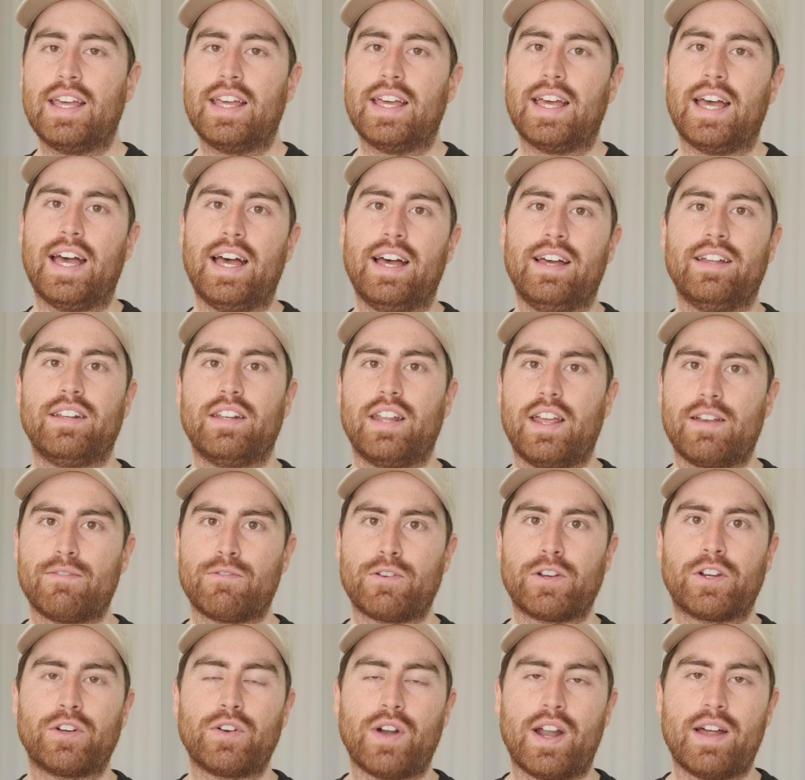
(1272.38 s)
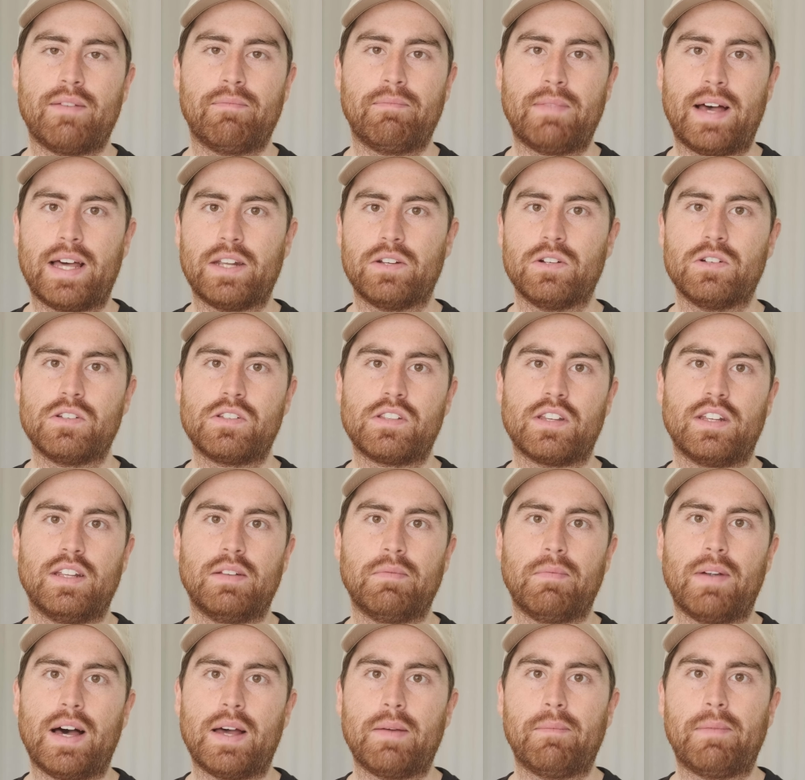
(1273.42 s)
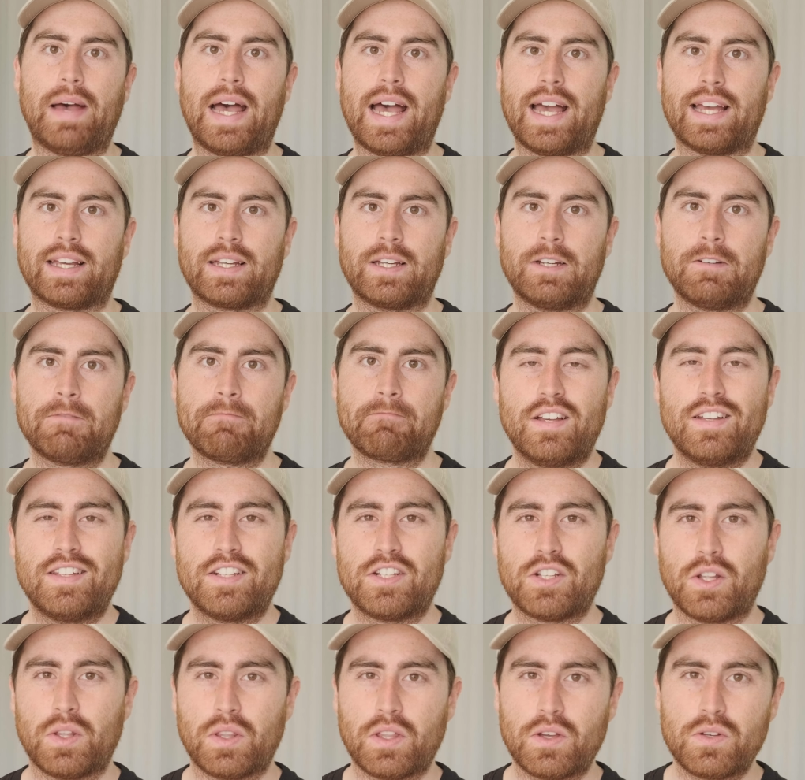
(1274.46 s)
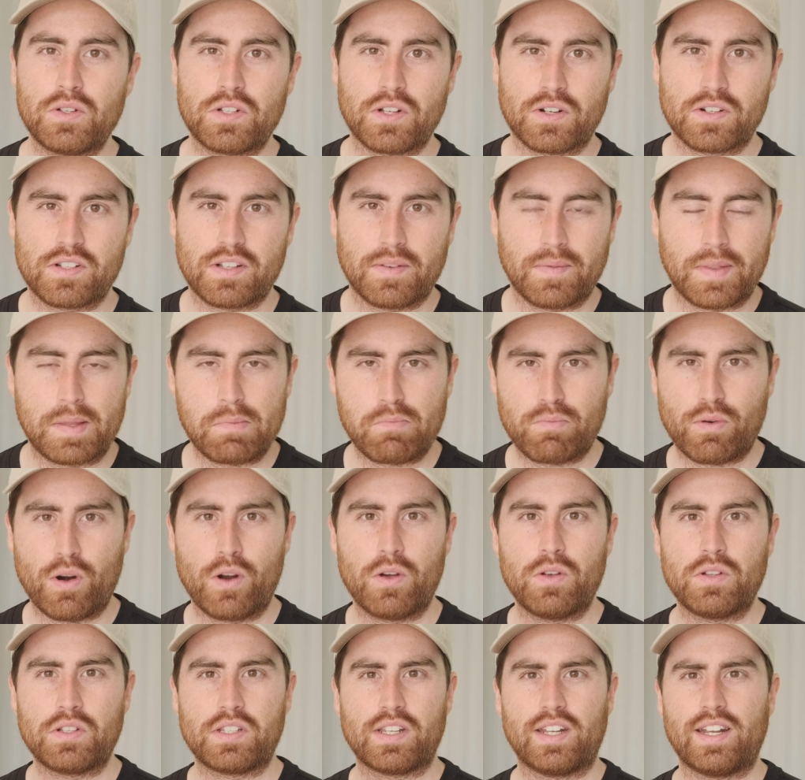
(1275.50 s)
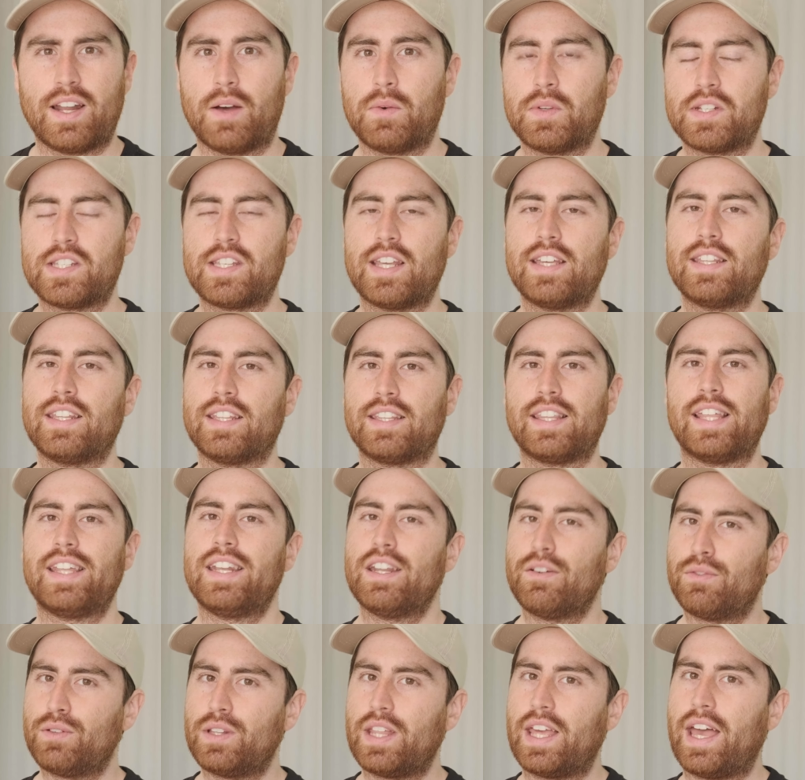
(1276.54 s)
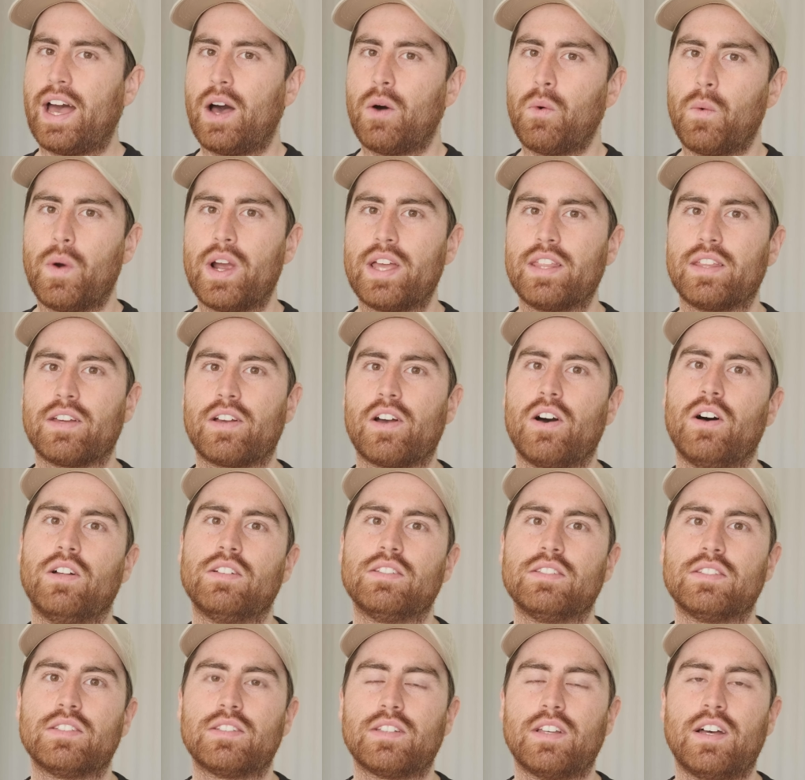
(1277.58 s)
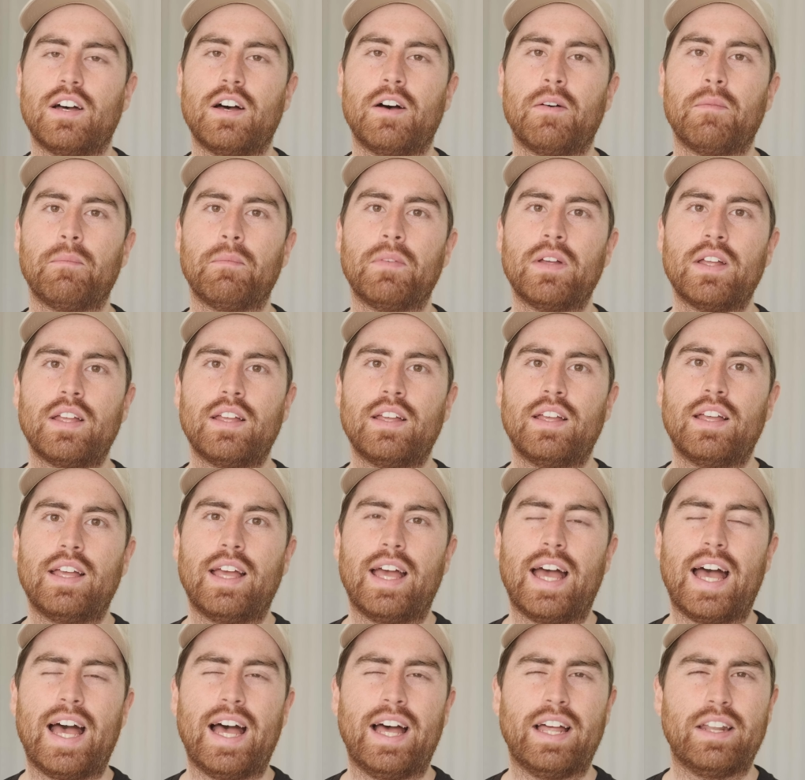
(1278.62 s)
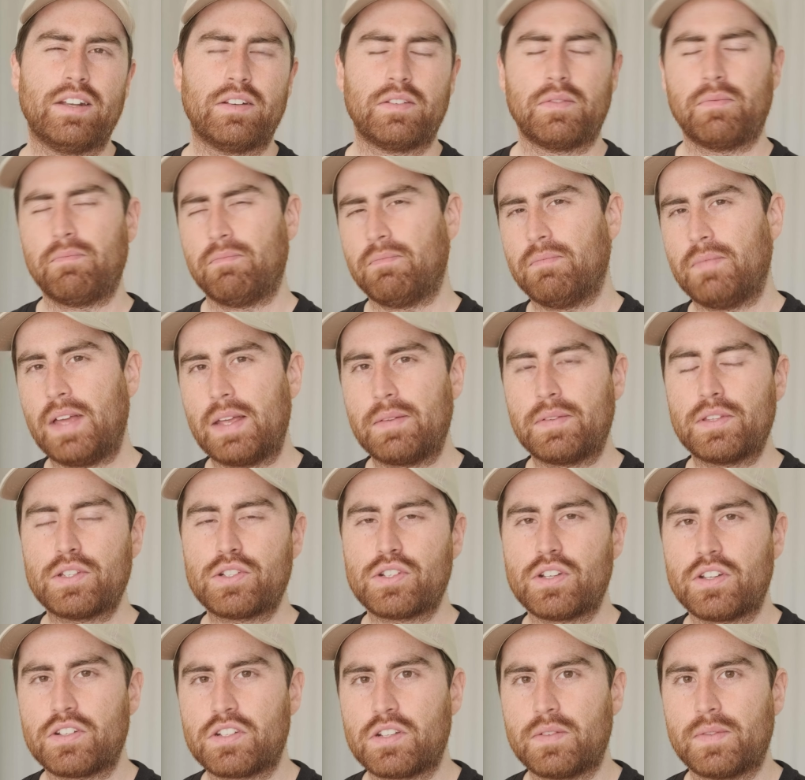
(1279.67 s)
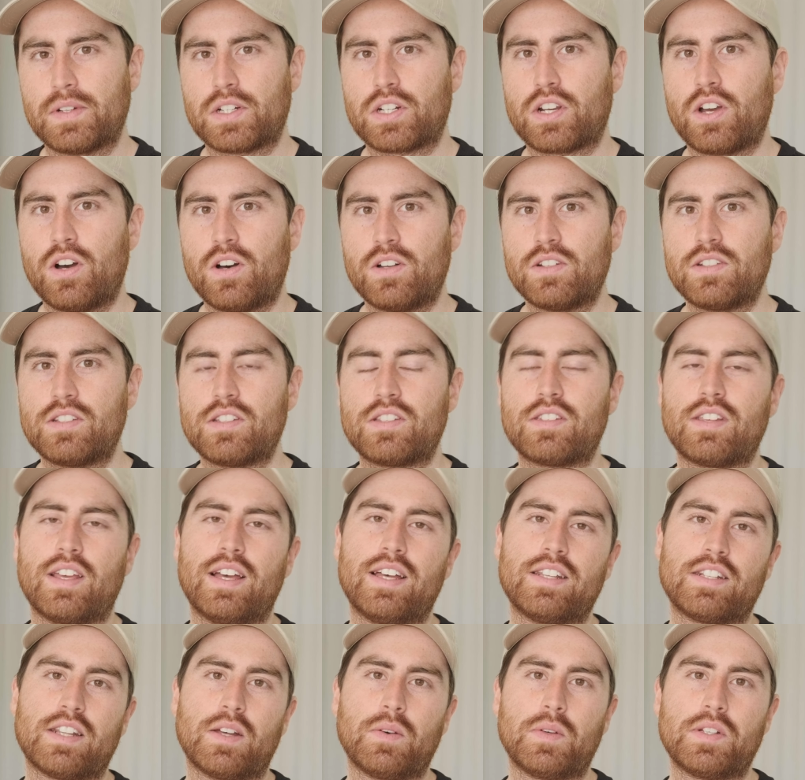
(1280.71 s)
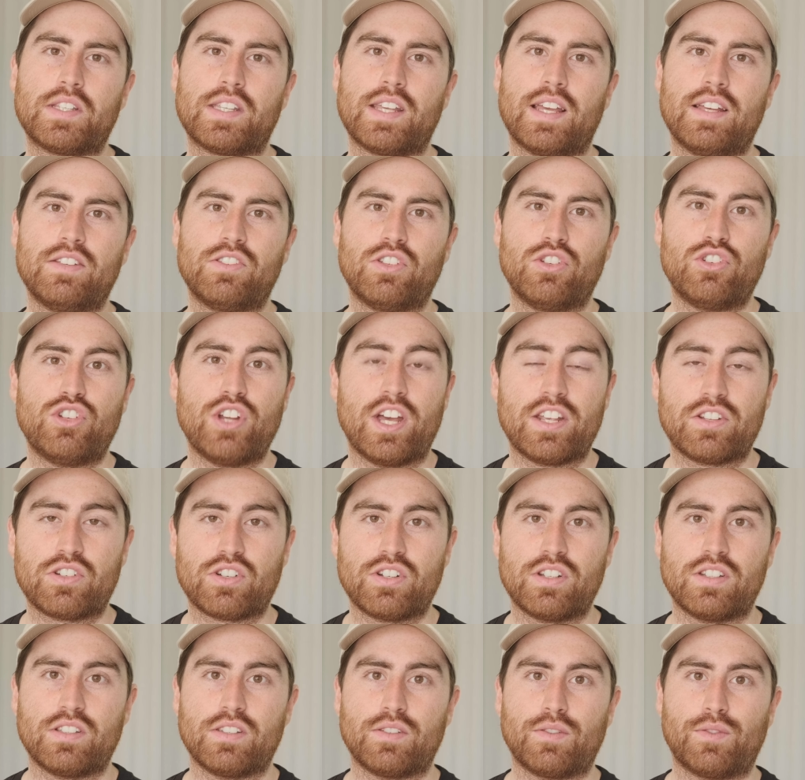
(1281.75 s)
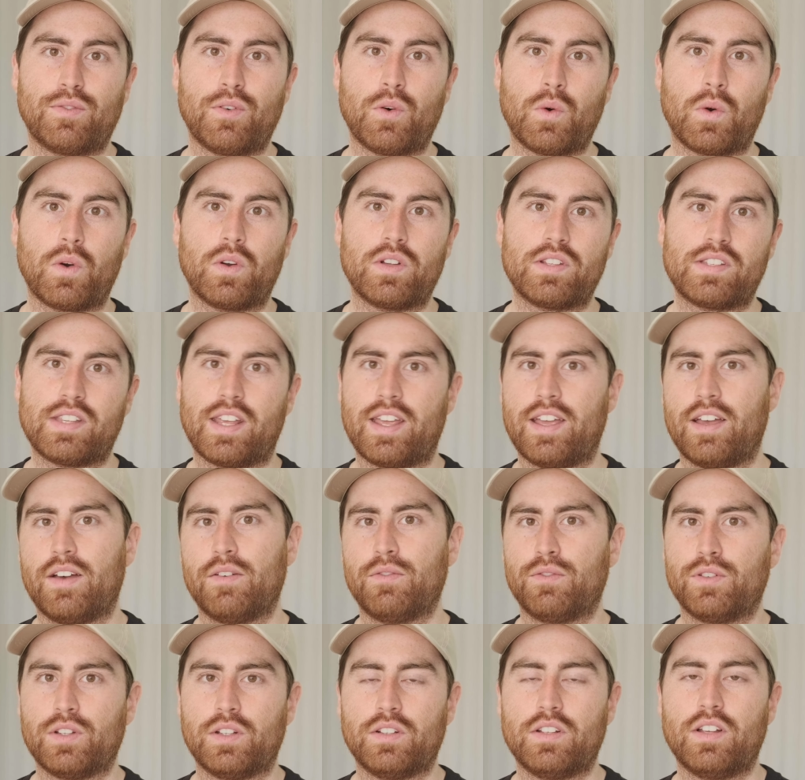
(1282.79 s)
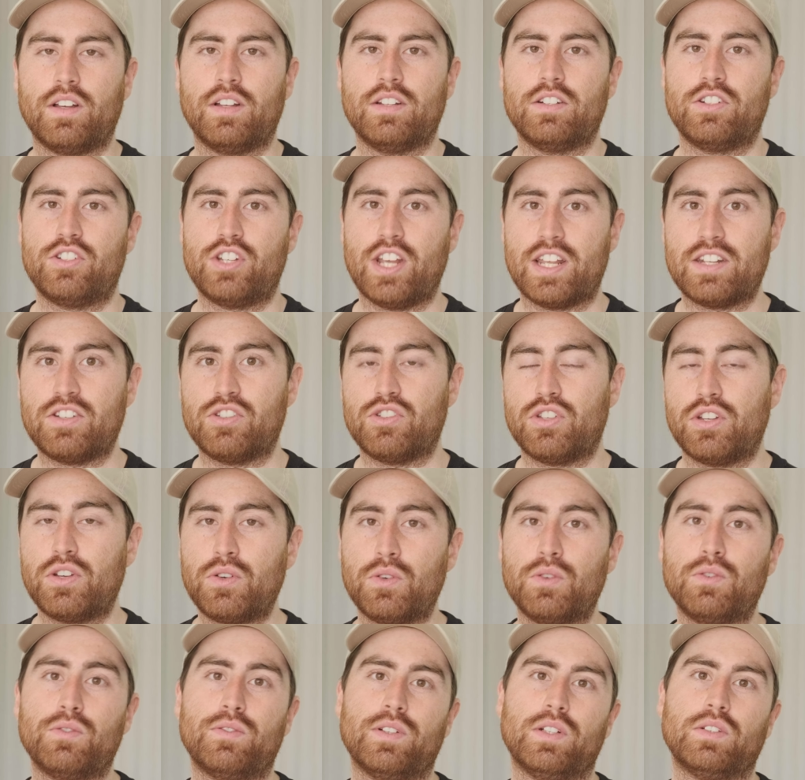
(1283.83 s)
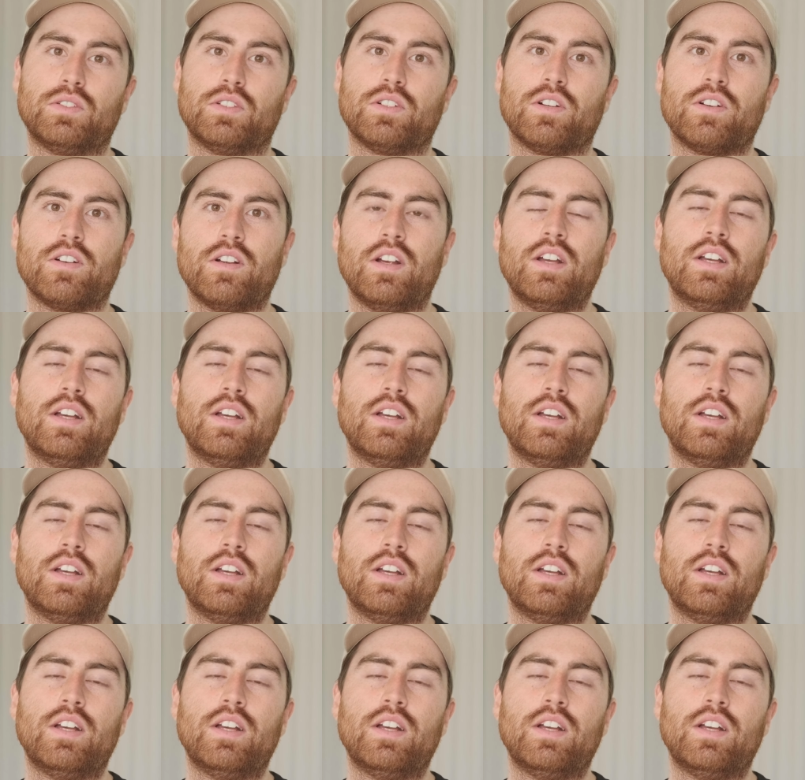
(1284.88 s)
and every gram matters in my bag. So those are some of the pros, and I would say that they definitely outweigh the cons. And maybe there's not so much cons as I would say suggestions for, say, a Gen 2 filter.